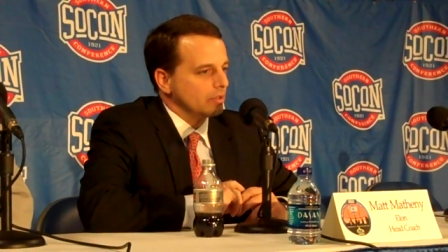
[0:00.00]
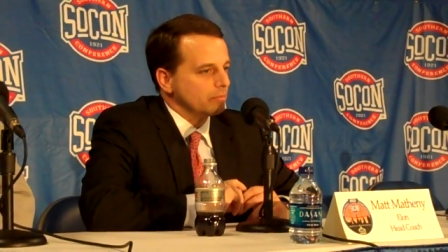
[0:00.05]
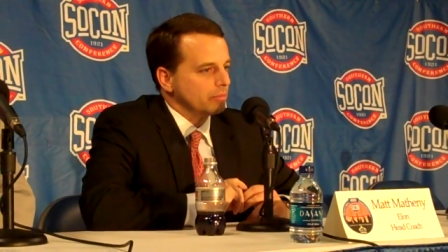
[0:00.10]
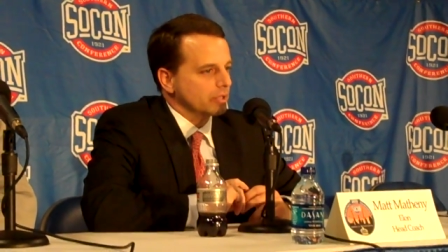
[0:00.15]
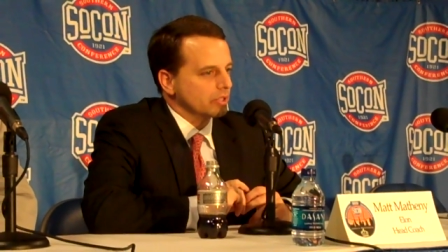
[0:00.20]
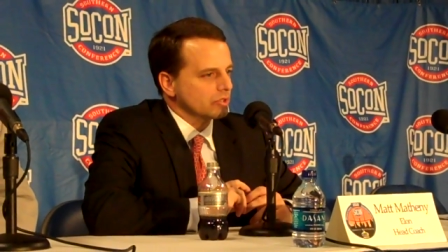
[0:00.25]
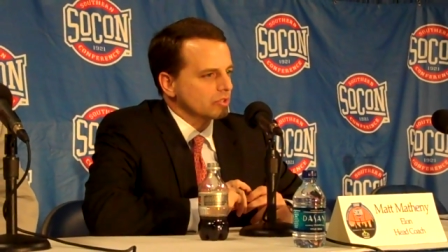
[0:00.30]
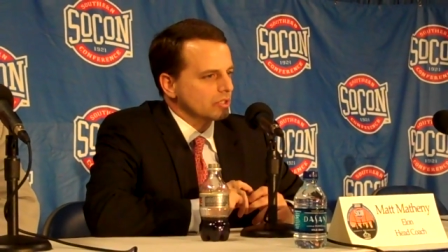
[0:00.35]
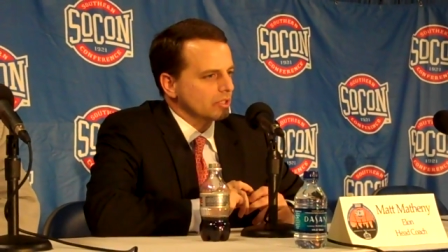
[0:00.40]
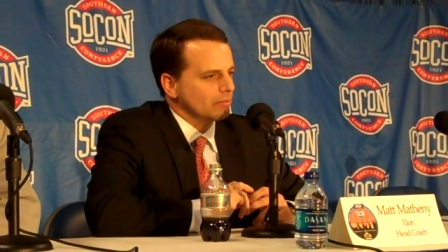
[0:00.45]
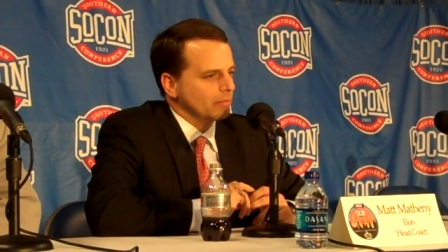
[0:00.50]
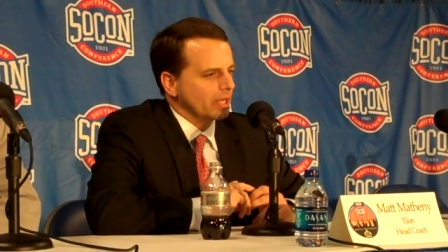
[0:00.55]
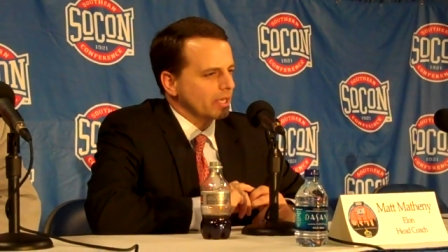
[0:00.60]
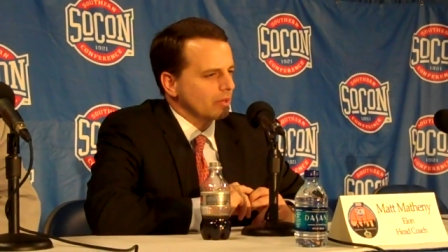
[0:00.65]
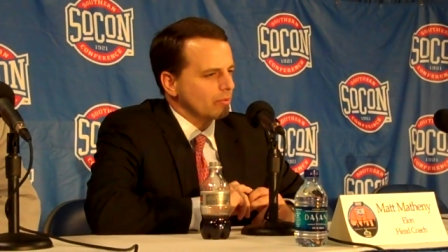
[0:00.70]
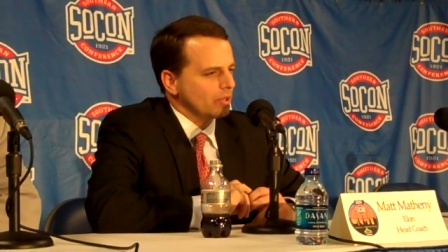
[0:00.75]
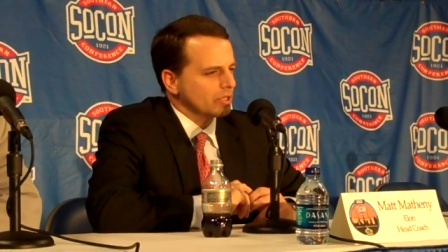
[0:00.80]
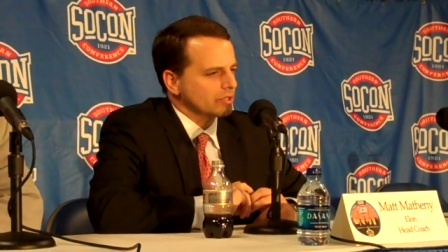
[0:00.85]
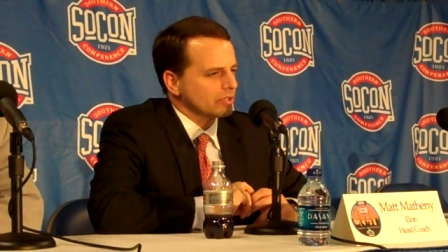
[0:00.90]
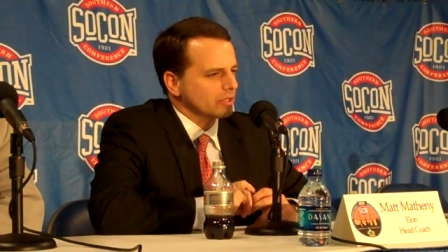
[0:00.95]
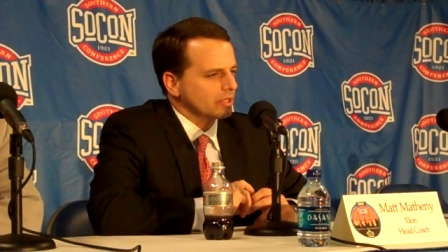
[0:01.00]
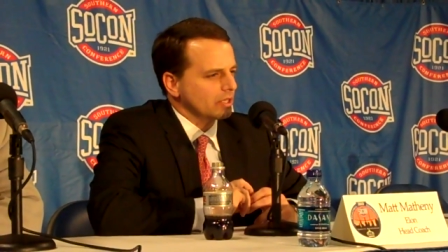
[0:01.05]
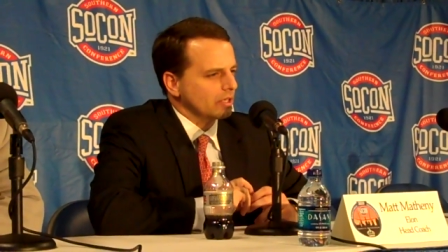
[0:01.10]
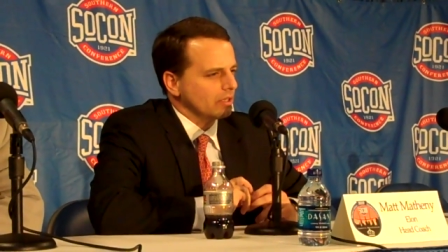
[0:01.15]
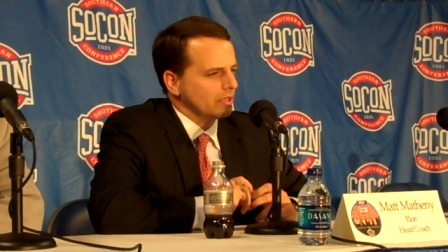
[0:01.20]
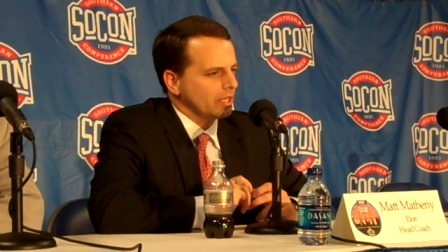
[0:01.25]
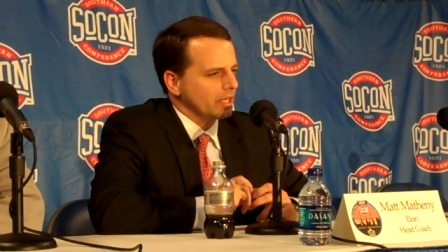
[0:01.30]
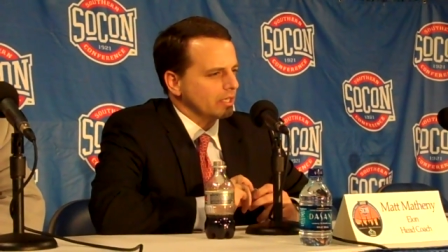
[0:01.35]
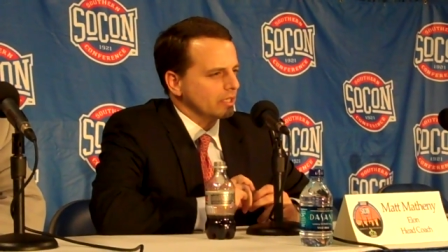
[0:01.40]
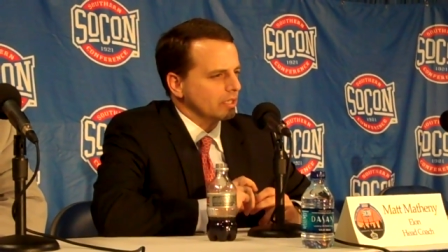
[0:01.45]
But it seemed like Western
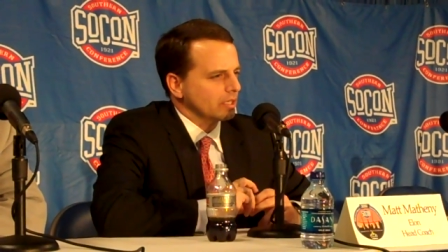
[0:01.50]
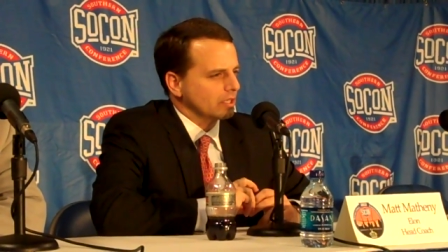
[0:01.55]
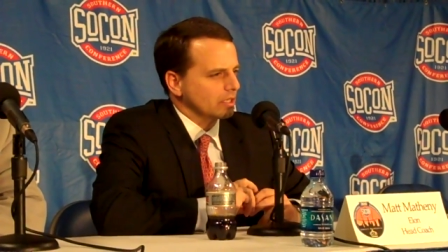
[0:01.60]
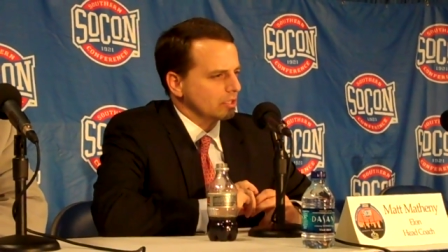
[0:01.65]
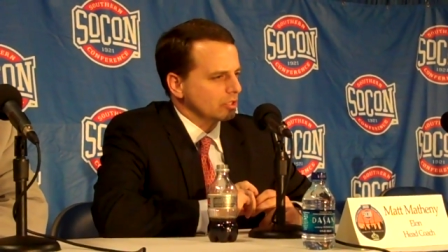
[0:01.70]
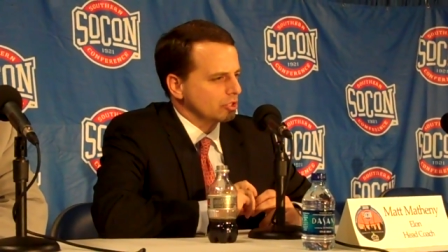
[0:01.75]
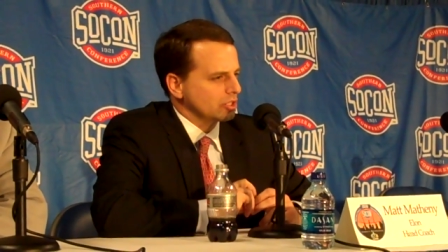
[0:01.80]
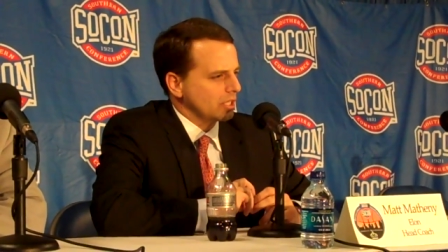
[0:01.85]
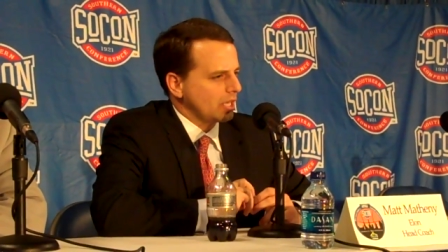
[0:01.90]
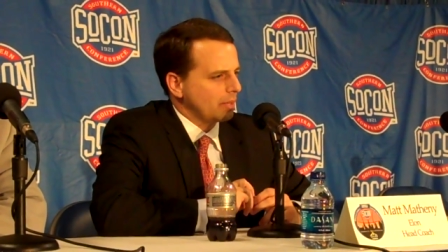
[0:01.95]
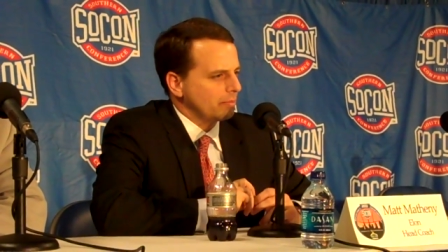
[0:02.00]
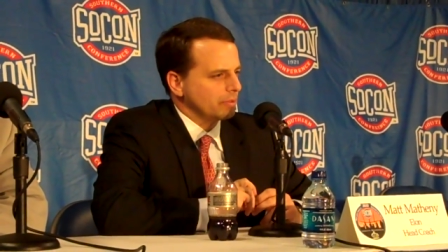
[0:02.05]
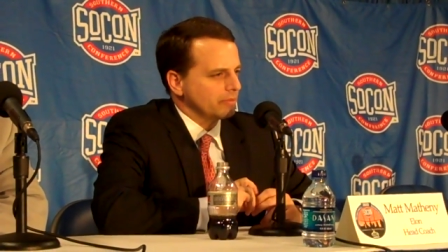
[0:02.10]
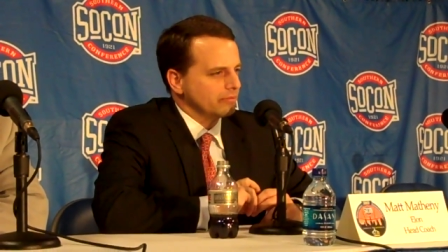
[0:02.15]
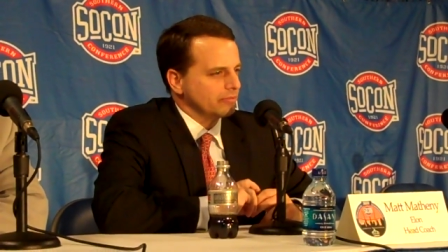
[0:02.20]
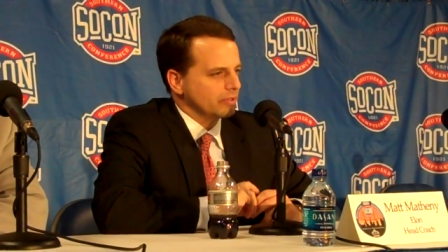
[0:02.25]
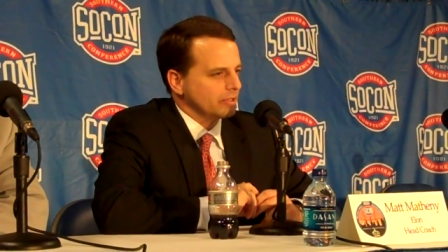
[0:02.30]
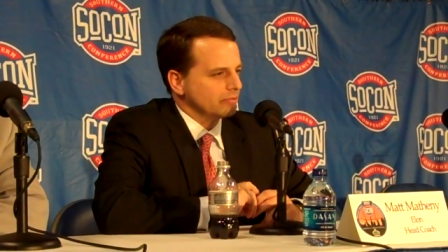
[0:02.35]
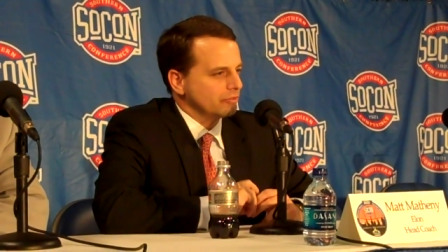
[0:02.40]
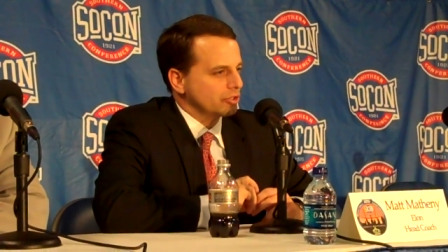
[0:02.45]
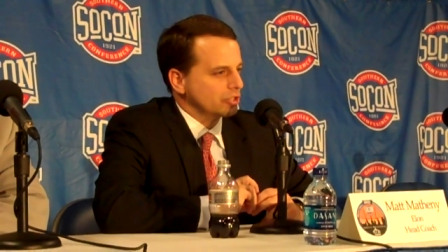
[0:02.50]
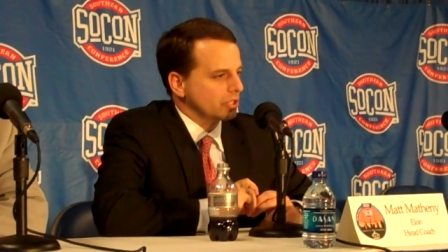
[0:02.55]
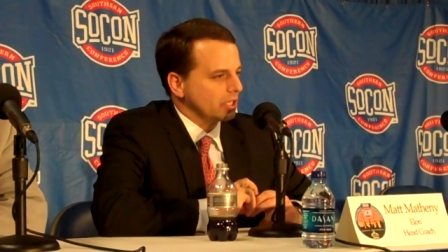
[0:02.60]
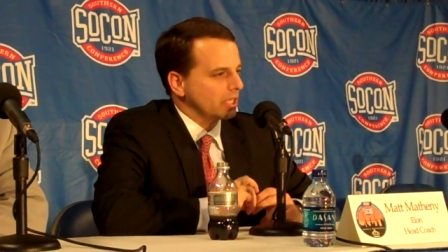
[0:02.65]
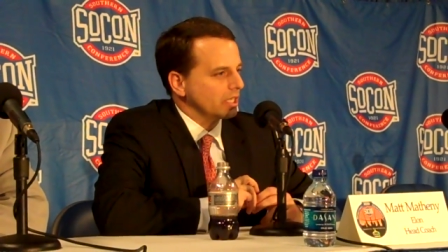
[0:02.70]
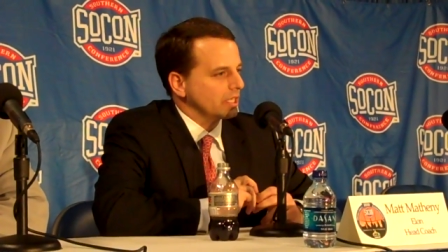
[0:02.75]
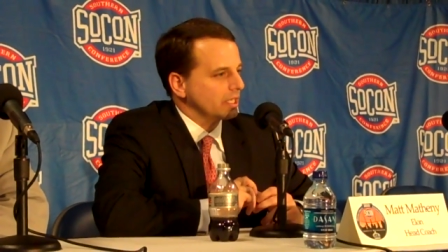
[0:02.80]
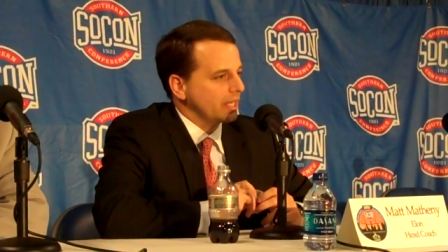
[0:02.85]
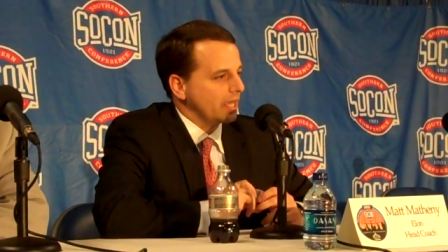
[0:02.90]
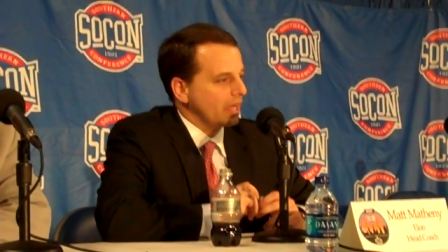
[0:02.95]
Carolina did a good job of shutting